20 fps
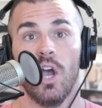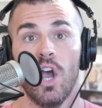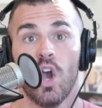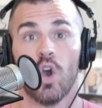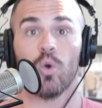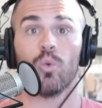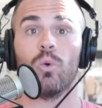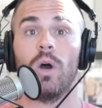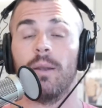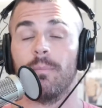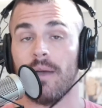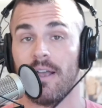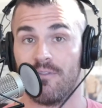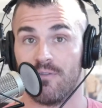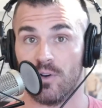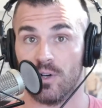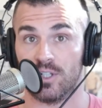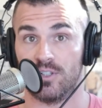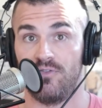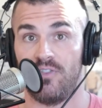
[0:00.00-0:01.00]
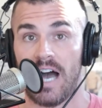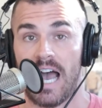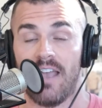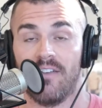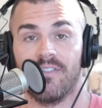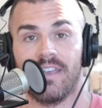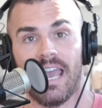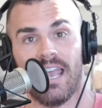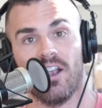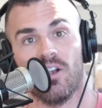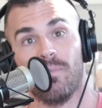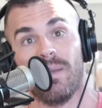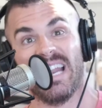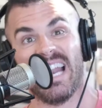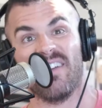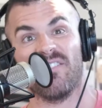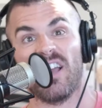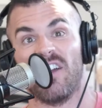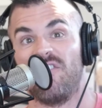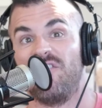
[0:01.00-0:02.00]
run my first 5K, or man,
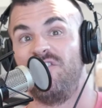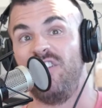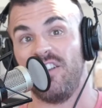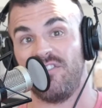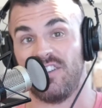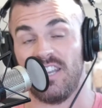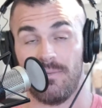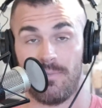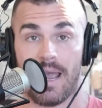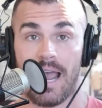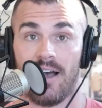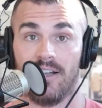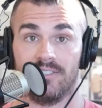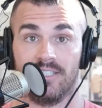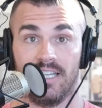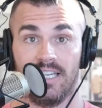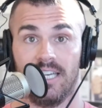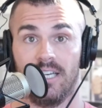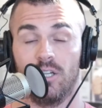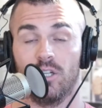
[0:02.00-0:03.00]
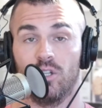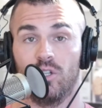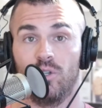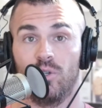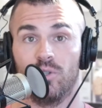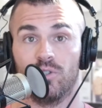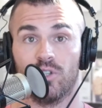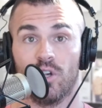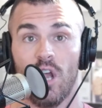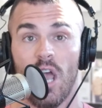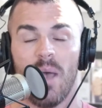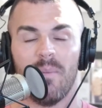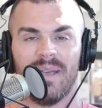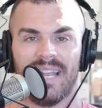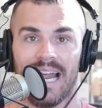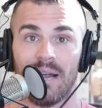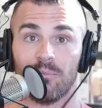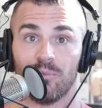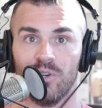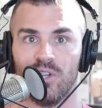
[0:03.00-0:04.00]
I've got 50 pounds I need to lose, or man,
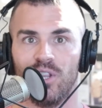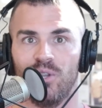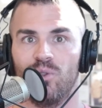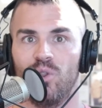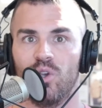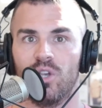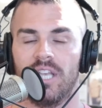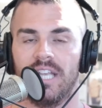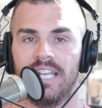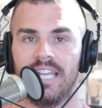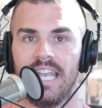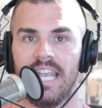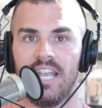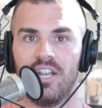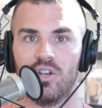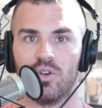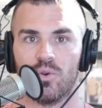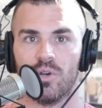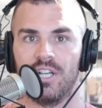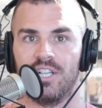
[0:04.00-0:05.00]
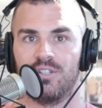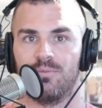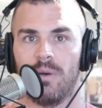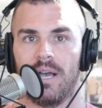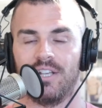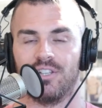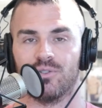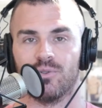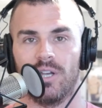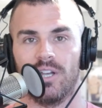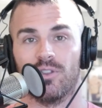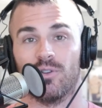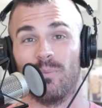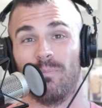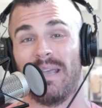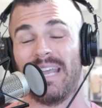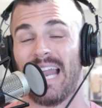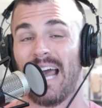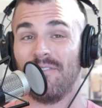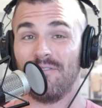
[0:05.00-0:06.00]
I'm really looking to increase my strength, or
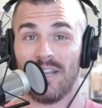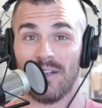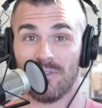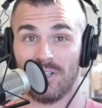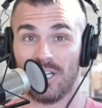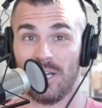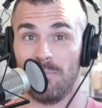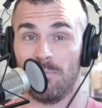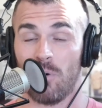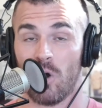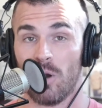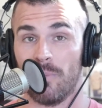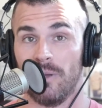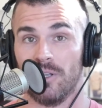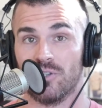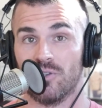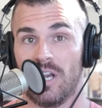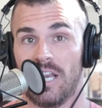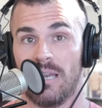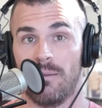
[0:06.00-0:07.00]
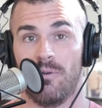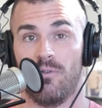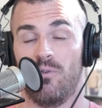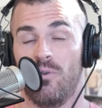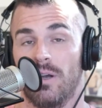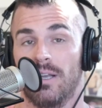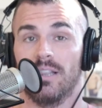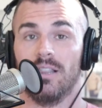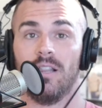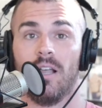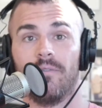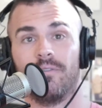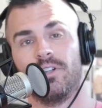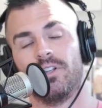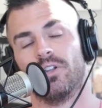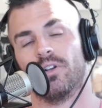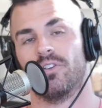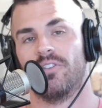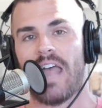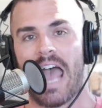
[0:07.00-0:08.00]
man, I've never done barbell training before. I'd love to
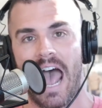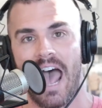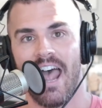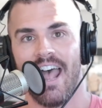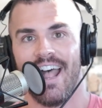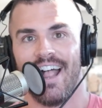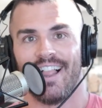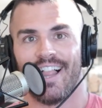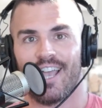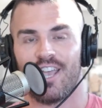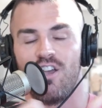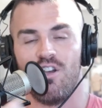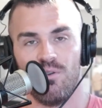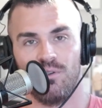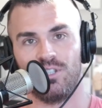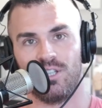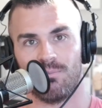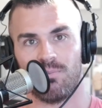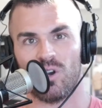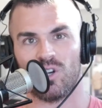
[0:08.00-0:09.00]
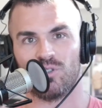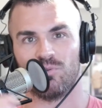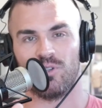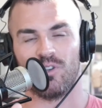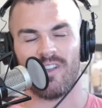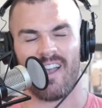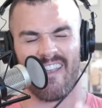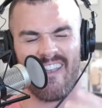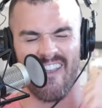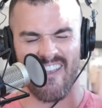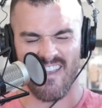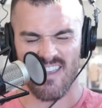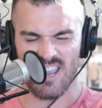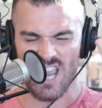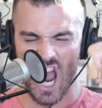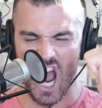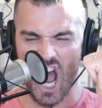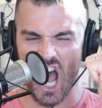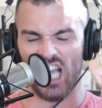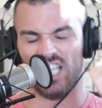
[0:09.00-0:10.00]
learn that. Like, who's the person when you're like,
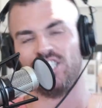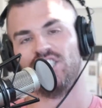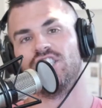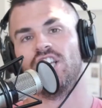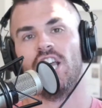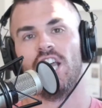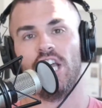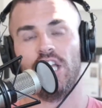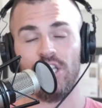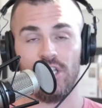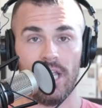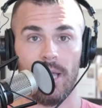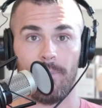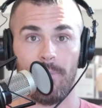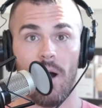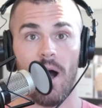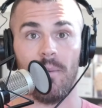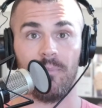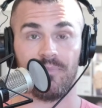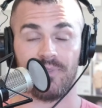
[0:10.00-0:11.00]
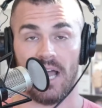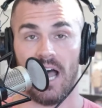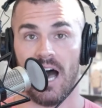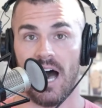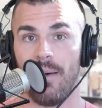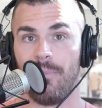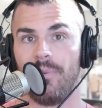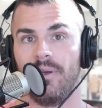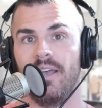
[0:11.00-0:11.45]
yes, and you get pumped up